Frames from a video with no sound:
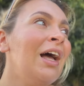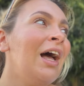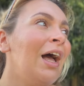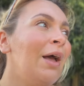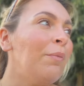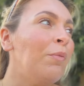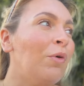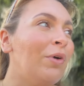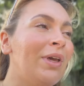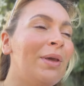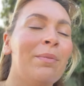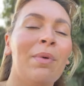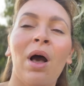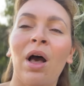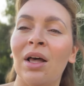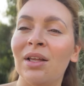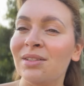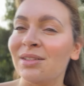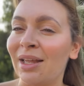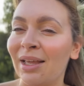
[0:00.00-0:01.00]
I'm walking
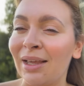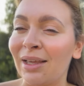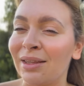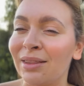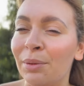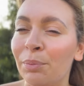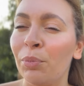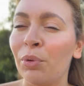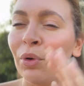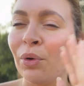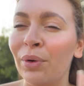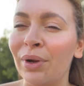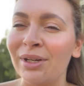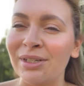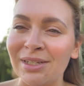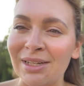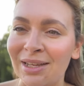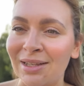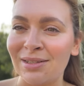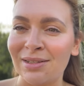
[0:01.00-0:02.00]
past like the
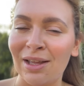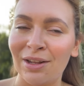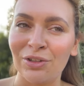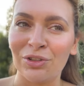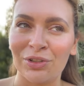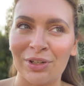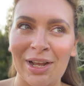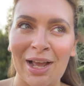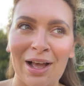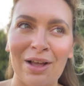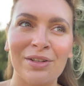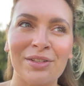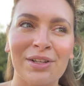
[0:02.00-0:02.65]
prettiest country house